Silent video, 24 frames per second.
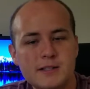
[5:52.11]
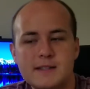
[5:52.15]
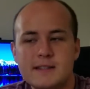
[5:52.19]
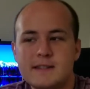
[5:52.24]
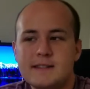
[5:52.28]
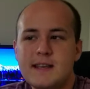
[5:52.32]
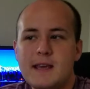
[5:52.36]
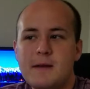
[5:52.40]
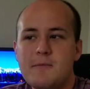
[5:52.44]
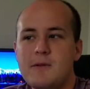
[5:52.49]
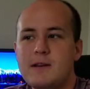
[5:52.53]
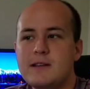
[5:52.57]
It's the
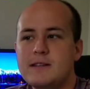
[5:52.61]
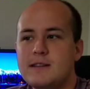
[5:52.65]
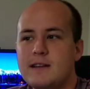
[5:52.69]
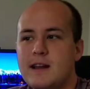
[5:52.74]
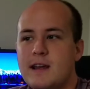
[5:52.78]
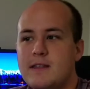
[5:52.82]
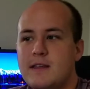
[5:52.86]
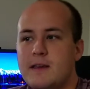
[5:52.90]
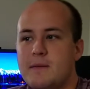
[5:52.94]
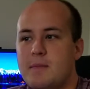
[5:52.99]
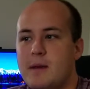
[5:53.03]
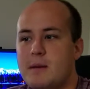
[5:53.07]
same reason
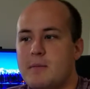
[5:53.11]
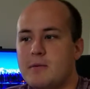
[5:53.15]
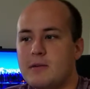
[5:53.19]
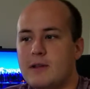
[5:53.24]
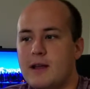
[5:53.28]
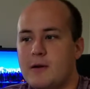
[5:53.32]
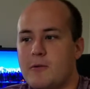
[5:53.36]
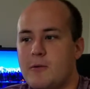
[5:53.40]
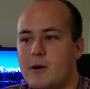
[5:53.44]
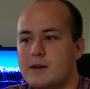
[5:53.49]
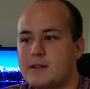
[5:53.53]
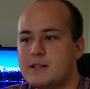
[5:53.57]
I think people
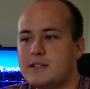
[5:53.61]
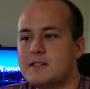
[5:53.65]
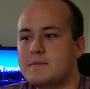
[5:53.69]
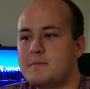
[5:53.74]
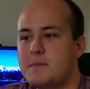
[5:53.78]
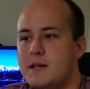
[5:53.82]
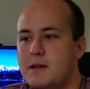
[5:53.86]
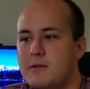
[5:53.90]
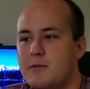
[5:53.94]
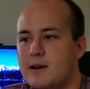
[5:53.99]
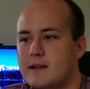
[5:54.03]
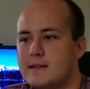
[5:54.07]
like watching
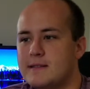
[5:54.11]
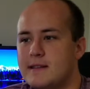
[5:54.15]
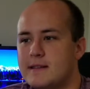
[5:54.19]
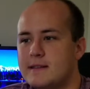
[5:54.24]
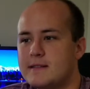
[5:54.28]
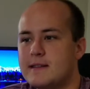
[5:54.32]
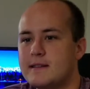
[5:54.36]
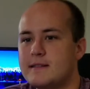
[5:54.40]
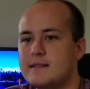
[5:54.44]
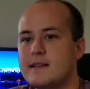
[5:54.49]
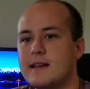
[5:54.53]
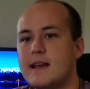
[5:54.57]
speedruns
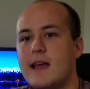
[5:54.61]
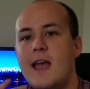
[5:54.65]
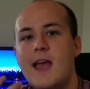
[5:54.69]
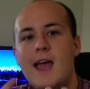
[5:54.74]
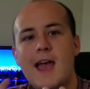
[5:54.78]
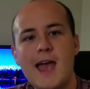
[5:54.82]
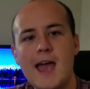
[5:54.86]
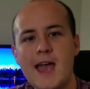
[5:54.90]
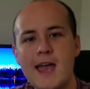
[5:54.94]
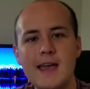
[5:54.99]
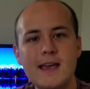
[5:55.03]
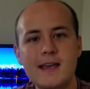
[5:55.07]
is it's like,
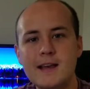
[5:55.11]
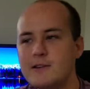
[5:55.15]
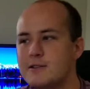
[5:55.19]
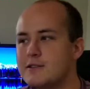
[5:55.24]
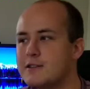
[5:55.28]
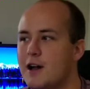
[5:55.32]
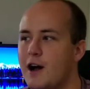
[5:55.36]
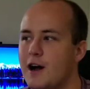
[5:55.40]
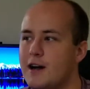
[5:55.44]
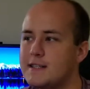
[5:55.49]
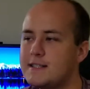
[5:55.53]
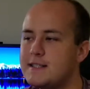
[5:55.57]
hey,
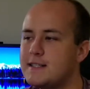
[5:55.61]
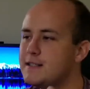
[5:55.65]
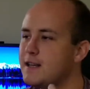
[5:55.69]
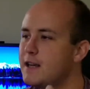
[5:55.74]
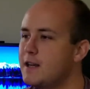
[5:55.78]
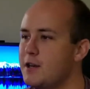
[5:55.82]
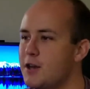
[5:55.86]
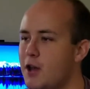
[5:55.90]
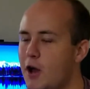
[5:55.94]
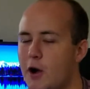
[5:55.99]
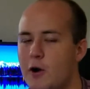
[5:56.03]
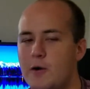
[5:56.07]
here's content
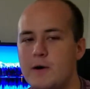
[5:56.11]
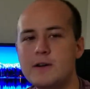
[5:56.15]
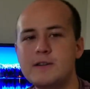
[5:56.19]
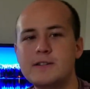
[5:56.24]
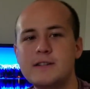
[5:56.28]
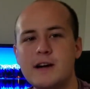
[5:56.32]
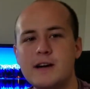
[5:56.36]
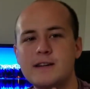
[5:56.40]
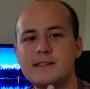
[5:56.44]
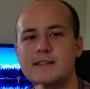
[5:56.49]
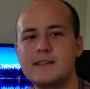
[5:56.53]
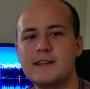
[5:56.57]
I know, here's
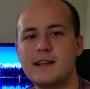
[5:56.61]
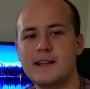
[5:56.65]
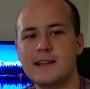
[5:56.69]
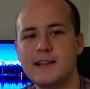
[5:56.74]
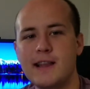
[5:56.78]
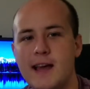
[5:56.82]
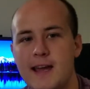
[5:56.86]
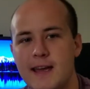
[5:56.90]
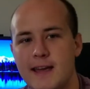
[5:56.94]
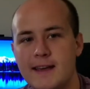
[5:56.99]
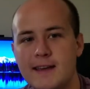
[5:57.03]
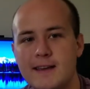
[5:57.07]
content I
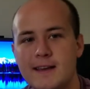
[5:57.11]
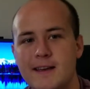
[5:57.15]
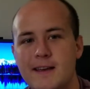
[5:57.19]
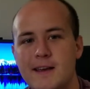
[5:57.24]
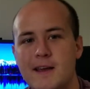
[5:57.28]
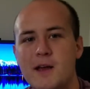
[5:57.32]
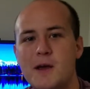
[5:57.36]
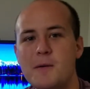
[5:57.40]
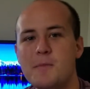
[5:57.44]
like,